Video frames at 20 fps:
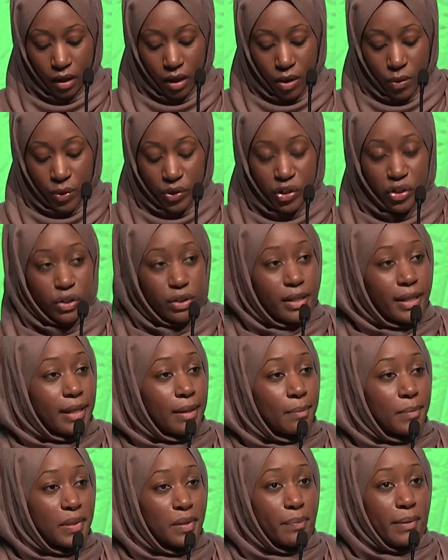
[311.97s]
which
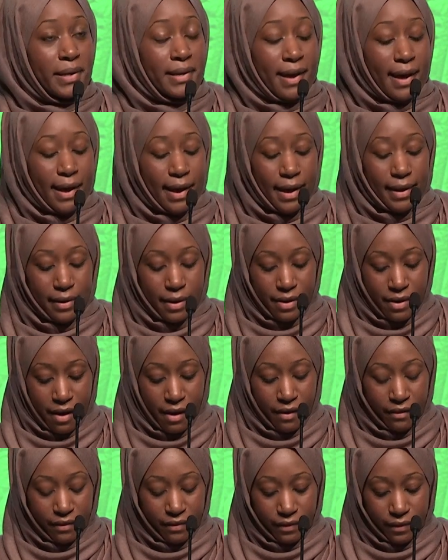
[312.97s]
seems benign
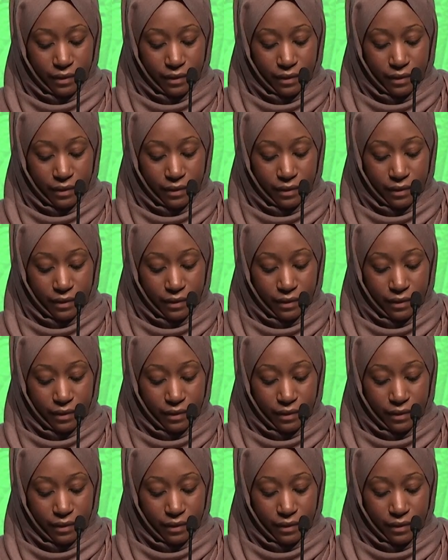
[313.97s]
enough,